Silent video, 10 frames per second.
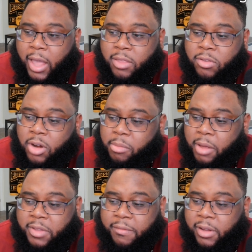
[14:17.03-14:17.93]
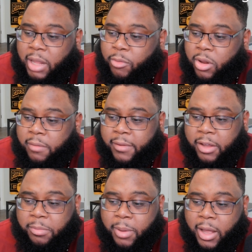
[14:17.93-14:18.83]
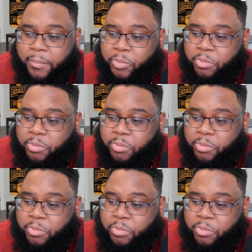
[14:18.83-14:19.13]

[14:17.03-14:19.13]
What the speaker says: Antonio Brown's definitely claiming one in the flex spot.